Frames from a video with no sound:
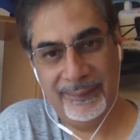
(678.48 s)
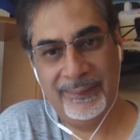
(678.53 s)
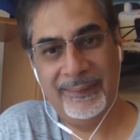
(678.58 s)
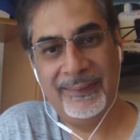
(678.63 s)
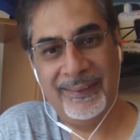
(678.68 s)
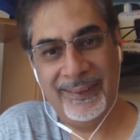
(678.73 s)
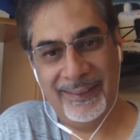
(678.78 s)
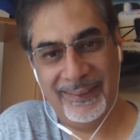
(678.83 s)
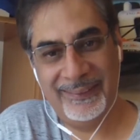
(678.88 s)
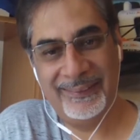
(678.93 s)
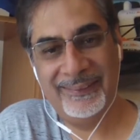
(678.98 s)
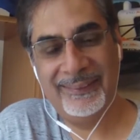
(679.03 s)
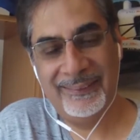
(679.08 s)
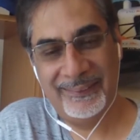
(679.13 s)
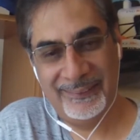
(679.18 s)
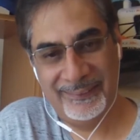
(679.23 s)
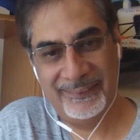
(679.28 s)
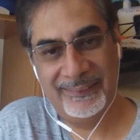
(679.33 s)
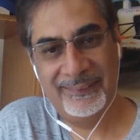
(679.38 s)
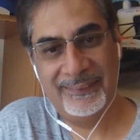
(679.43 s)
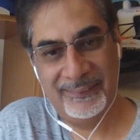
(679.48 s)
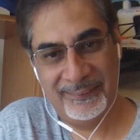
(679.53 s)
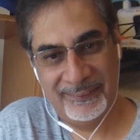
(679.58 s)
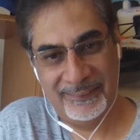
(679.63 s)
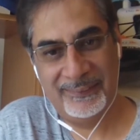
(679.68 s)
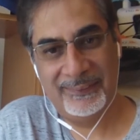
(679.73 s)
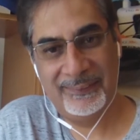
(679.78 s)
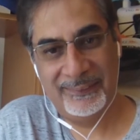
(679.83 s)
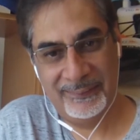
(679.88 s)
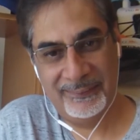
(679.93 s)
them. Because that was, I
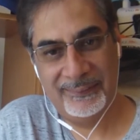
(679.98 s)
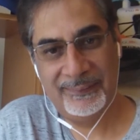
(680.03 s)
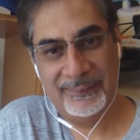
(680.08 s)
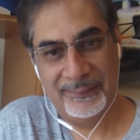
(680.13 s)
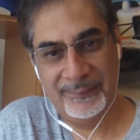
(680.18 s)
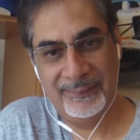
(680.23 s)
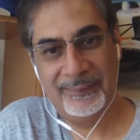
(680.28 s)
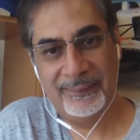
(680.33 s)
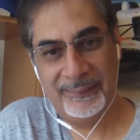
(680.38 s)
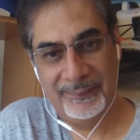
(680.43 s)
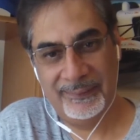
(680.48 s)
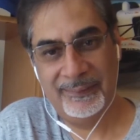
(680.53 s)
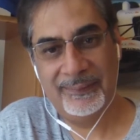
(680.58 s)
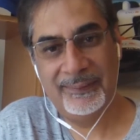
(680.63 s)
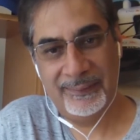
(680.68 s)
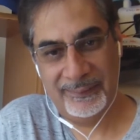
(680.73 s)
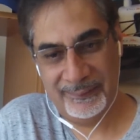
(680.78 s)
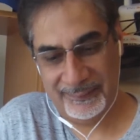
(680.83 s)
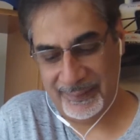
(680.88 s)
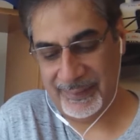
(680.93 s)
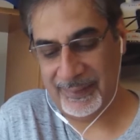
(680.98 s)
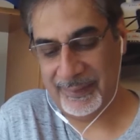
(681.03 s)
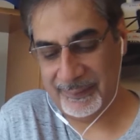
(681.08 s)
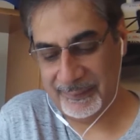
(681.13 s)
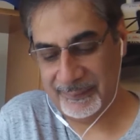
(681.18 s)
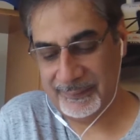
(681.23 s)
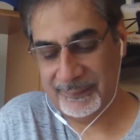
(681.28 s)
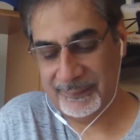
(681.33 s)
had to read those, and that was,